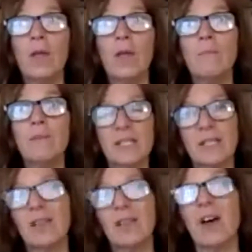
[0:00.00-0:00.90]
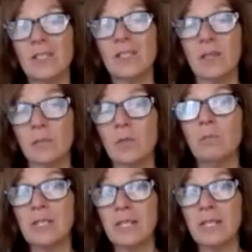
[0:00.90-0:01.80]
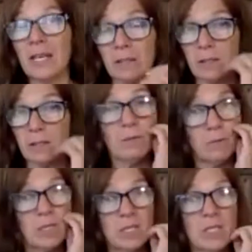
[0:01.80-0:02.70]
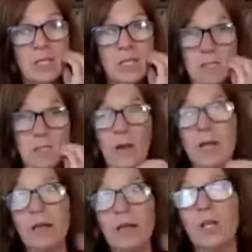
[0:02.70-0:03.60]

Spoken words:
because it causes immune mediated diseases, right?